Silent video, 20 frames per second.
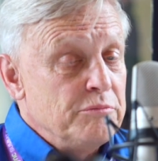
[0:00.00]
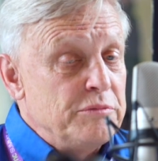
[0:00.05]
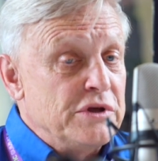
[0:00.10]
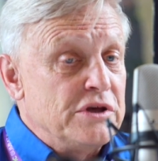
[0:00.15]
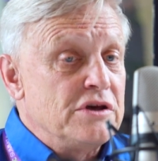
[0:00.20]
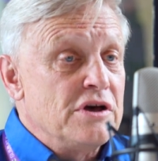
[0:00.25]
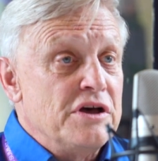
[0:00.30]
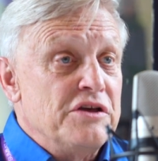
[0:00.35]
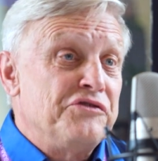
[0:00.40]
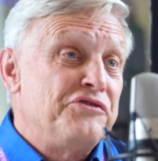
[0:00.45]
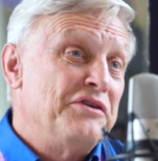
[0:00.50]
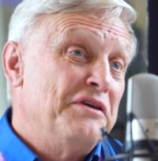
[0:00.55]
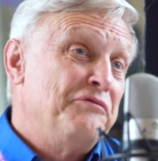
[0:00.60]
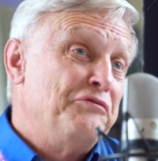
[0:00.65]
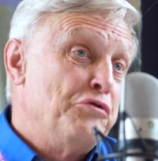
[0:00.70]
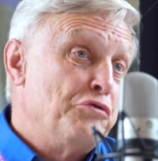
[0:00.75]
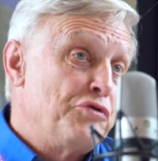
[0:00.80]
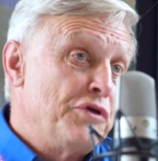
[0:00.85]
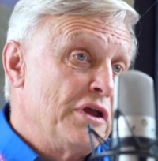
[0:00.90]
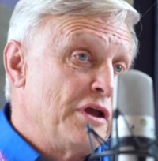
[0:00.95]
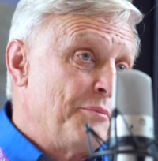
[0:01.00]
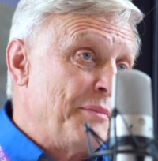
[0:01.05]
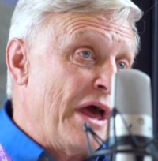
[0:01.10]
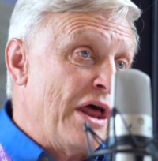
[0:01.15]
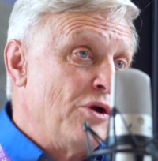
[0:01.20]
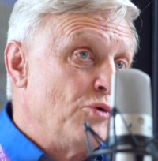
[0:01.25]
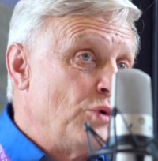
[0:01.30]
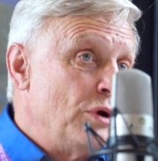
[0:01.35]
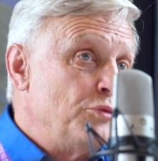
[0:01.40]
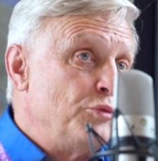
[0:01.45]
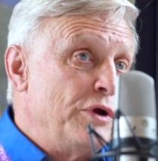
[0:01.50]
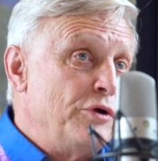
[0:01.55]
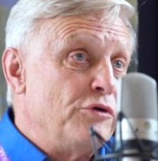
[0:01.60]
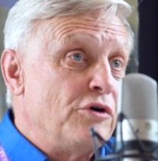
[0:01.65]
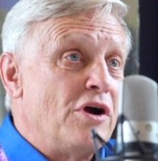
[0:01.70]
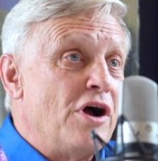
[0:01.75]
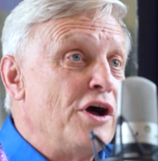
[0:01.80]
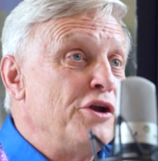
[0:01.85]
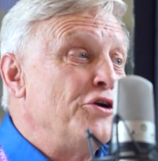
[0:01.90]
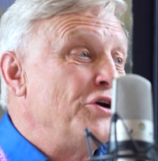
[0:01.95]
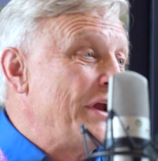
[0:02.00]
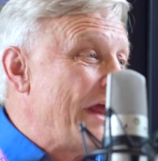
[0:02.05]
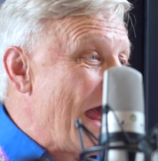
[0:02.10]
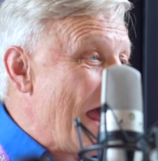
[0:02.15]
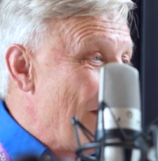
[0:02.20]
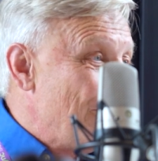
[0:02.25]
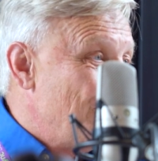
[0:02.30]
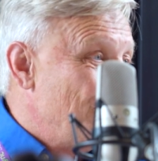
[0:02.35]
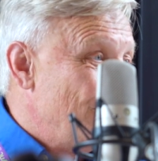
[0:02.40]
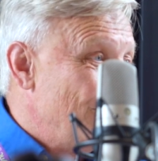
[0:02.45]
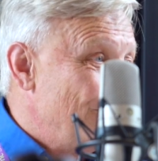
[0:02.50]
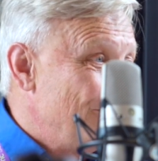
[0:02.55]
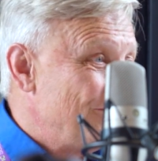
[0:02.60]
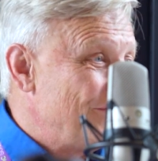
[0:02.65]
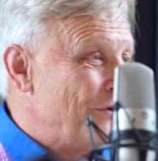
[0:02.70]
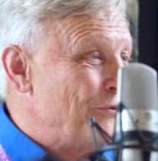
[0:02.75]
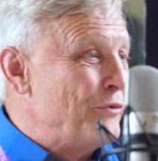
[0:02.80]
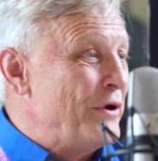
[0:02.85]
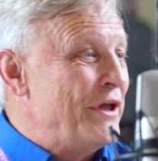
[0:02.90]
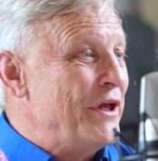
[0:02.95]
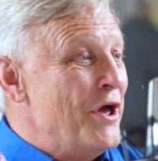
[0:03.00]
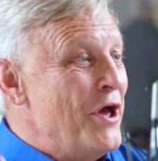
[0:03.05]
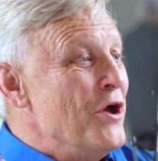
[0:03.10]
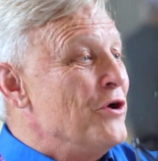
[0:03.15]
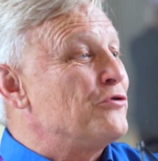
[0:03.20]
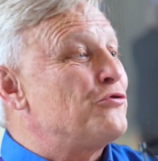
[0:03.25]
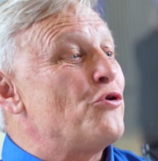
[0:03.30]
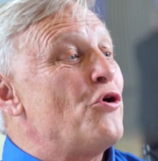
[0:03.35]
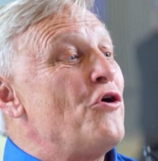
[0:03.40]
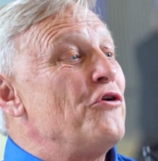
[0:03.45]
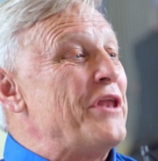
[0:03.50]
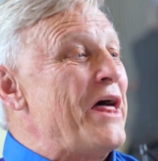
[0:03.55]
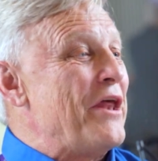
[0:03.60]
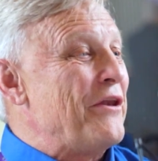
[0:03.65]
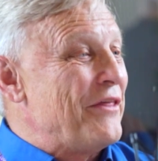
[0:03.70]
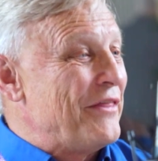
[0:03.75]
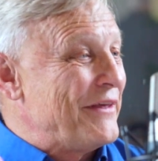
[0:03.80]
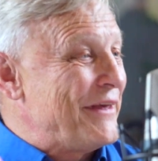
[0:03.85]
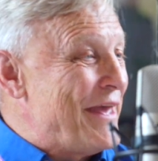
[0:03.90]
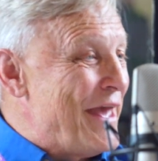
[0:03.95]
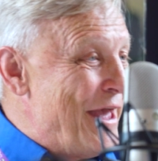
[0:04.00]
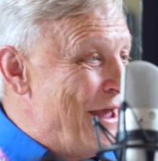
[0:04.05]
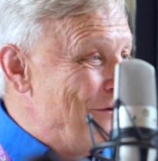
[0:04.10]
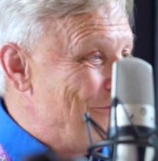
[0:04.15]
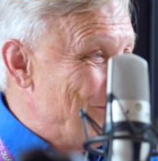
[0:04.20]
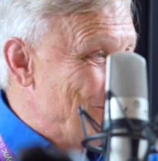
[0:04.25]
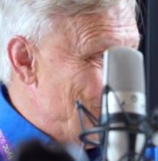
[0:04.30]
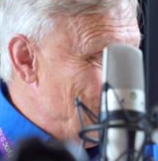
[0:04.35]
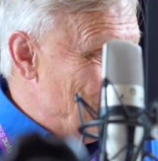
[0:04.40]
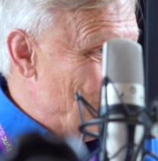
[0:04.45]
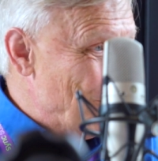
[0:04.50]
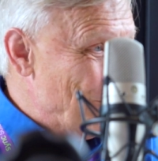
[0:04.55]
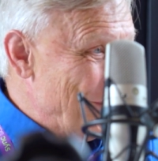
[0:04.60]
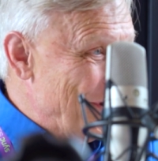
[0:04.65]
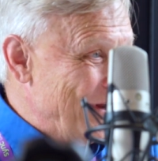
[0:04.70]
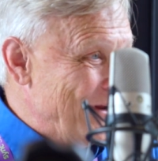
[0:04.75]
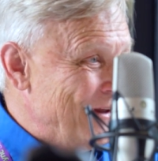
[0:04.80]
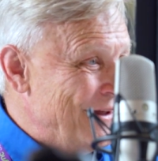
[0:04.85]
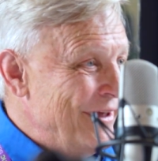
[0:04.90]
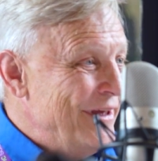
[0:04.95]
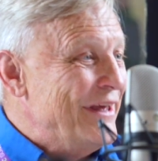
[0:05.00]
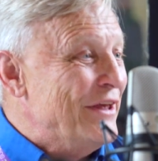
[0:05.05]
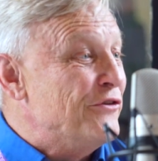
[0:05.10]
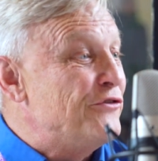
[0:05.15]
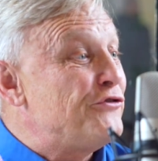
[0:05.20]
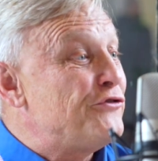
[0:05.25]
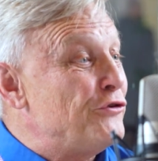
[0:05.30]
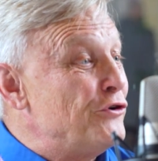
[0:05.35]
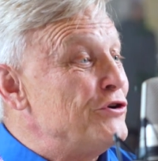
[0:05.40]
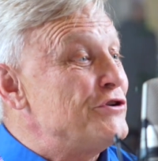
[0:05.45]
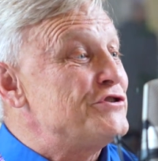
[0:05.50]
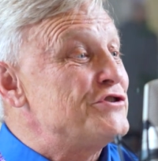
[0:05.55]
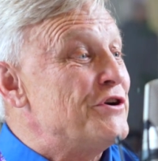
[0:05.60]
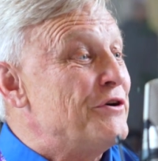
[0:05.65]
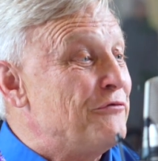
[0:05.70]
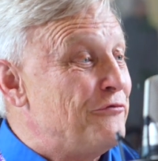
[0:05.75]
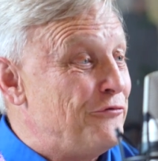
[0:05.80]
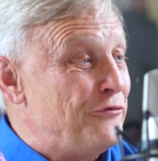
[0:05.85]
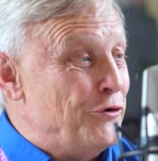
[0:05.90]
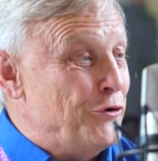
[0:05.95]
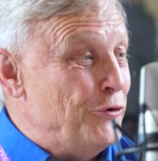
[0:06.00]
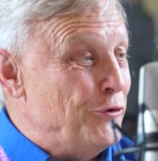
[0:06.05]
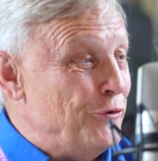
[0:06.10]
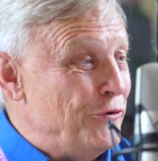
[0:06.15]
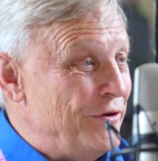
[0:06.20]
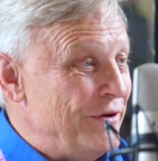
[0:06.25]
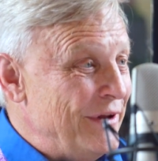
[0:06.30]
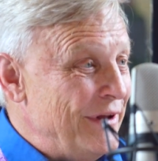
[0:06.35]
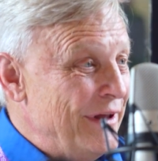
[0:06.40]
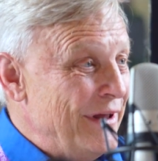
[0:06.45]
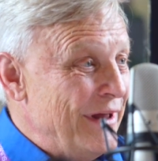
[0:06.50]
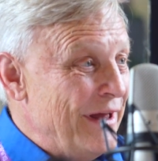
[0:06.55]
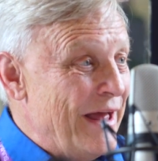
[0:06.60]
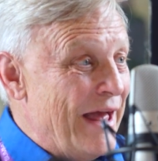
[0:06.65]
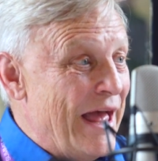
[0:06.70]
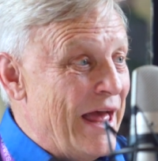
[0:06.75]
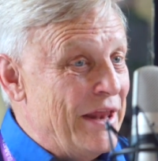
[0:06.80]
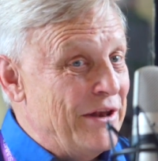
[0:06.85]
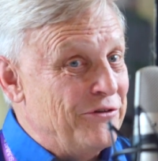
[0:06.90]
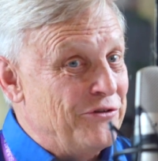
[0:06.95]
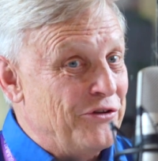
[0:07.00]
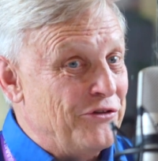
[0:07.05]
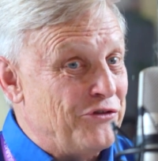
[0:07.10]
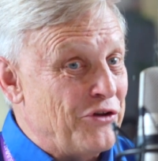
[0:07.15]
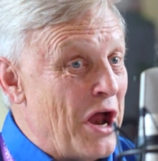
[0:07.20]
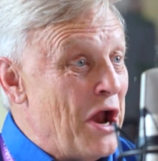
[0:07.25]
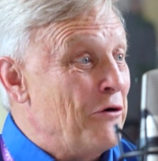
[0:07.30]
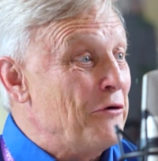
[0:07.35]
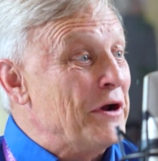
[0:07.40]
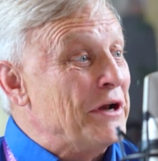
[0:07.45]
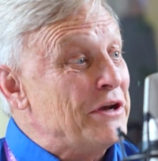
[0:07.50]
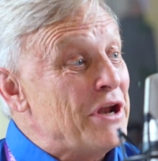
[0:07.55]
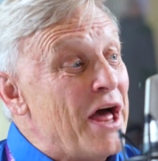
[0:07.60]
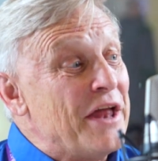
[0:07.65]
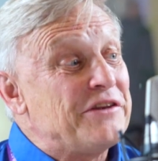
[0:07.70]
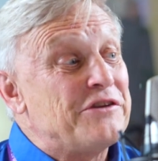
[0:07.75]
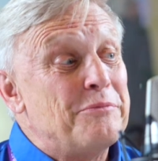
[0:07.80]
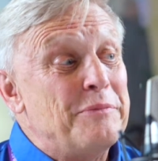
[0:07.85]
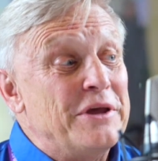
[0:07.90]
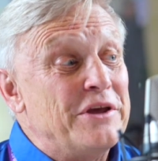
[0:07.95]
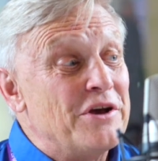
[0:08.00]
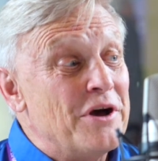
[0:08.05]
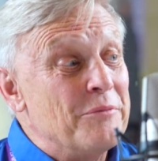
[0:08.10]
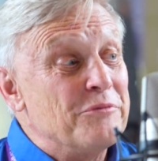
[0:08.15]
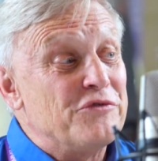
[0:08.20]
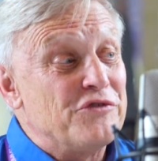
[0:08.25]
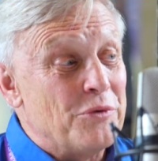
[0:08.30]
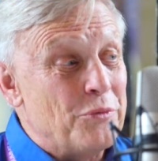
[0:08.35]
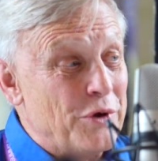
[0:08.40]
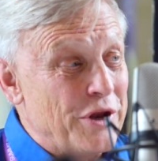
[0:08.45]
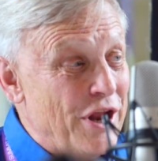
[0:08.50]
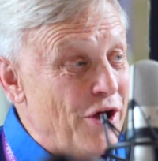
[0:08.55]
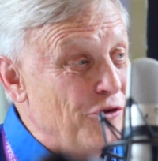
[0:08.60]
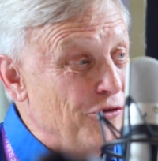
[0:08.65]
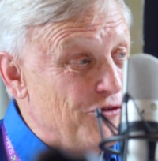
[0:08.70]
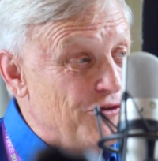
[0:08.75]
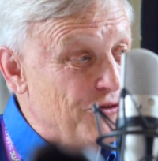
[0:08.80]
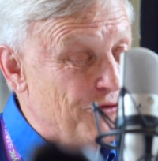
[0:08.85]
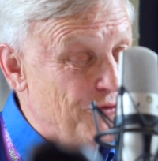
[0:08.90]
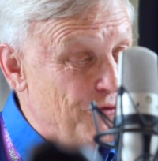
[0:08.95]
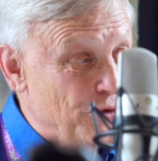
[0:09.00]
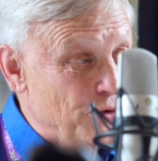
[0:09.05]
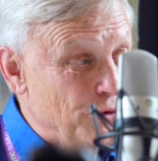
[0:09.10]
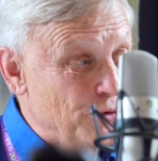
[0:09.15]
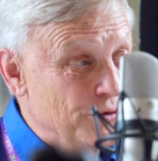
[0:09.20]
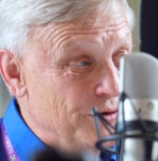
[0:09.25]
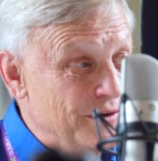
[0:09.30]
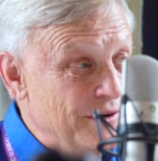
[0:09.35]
Because if you think about it, when we were hunter-gatherers and we crawled out of the cave in the morning in search of food and desiring not to become someone else's food,